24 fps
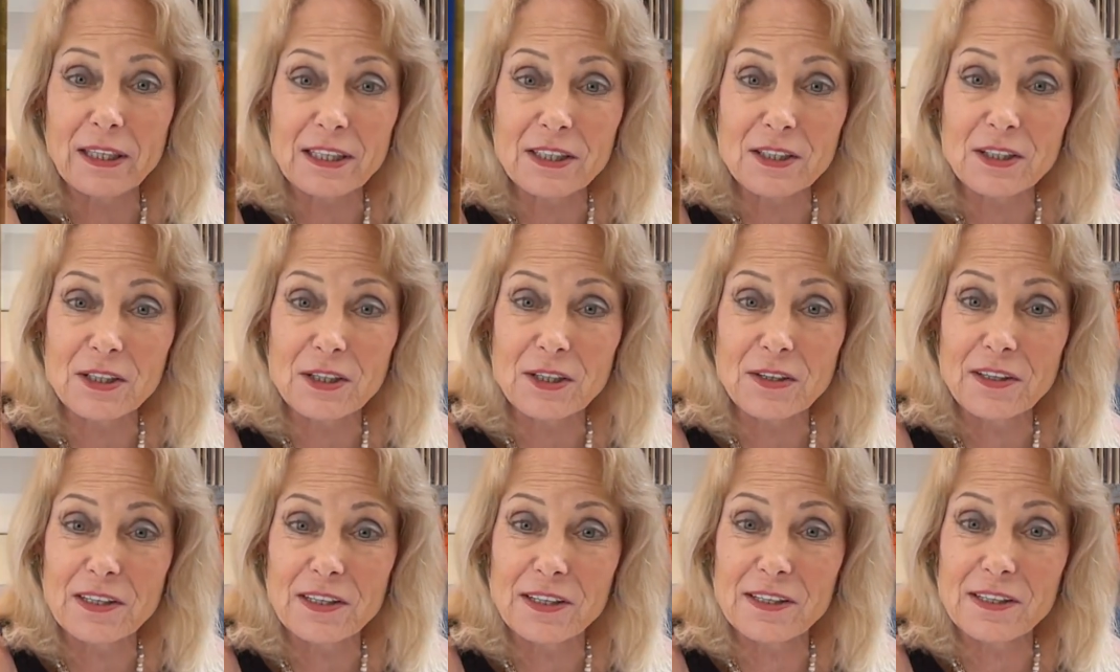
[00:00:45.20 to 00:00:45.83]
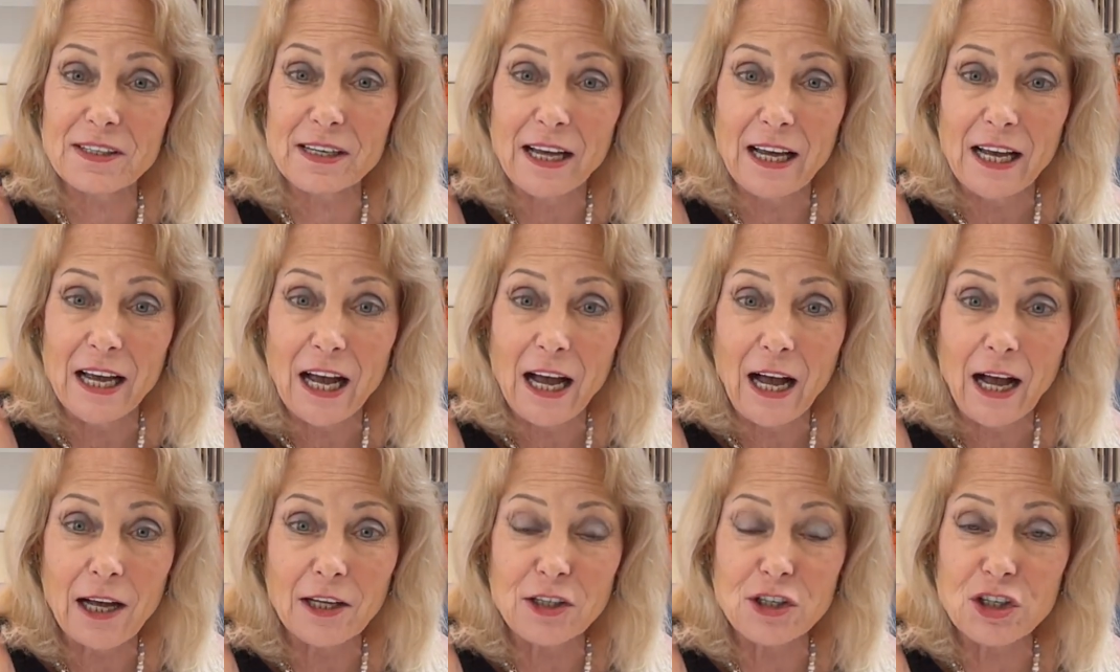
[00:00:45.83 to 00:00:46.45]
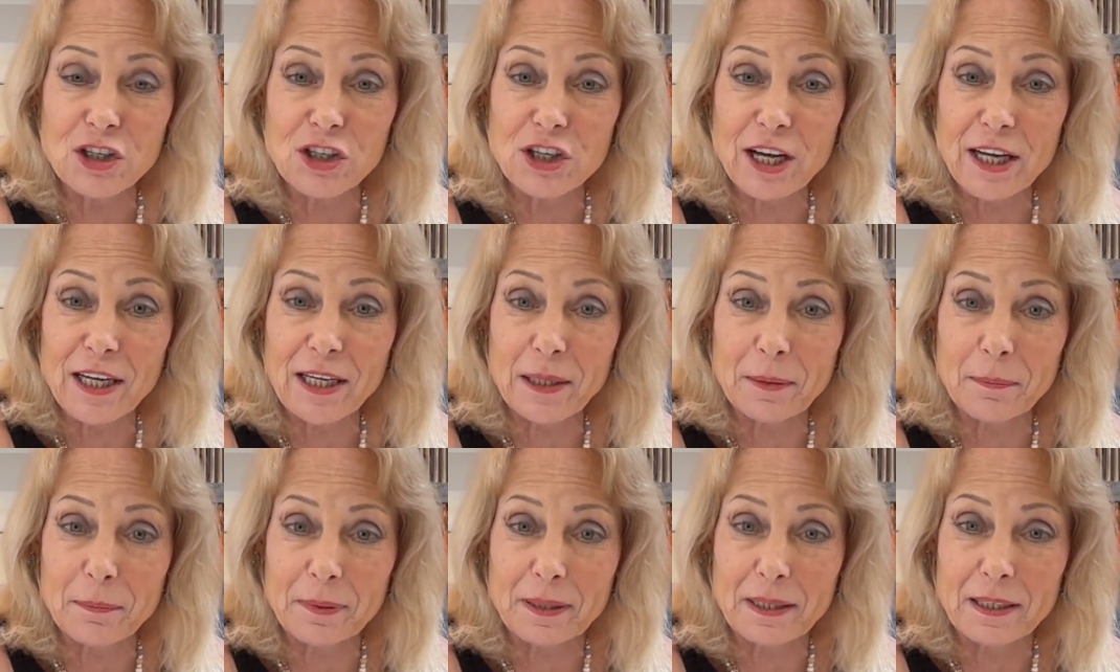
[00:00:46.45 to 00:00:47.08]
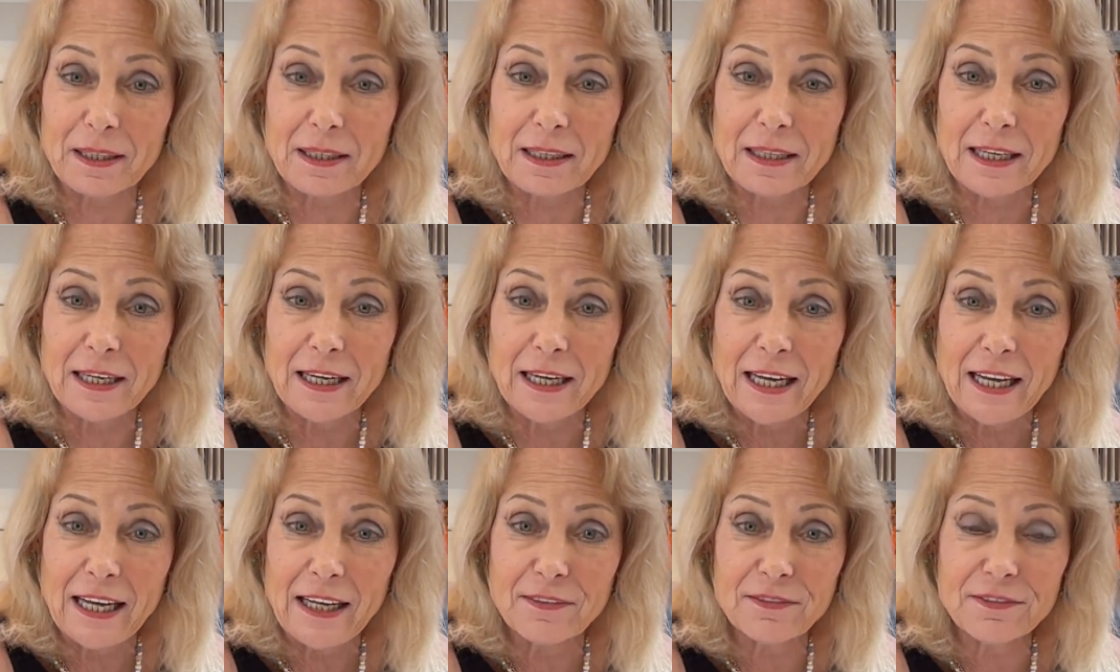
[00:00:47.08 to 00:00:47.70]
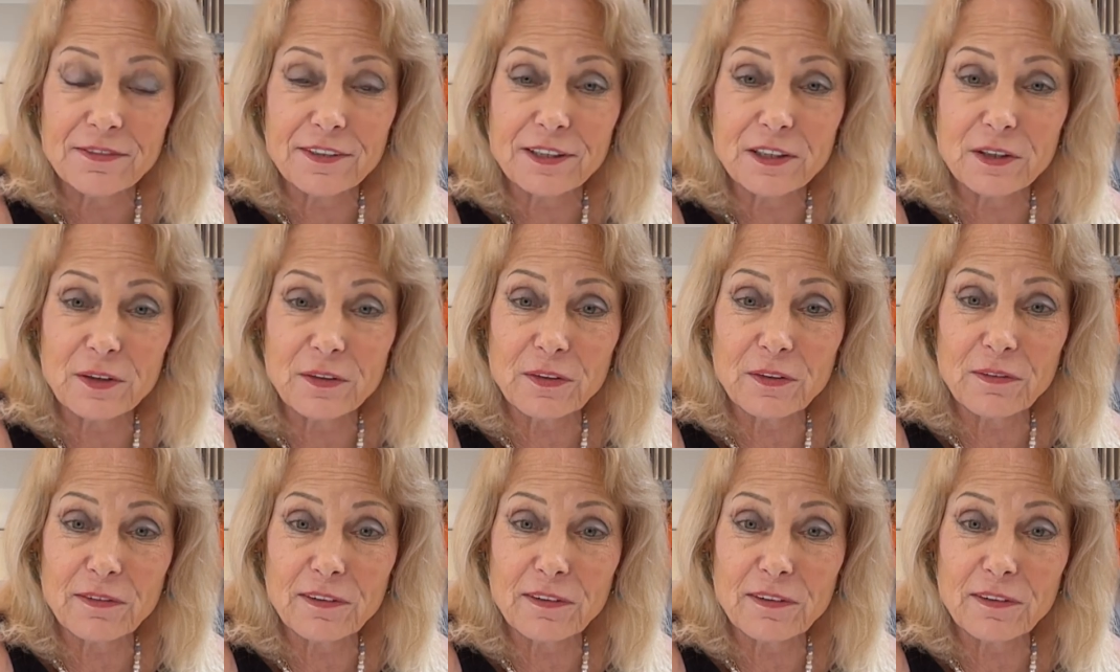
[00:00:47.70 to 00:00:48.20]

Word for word: into this uh, shape and feel the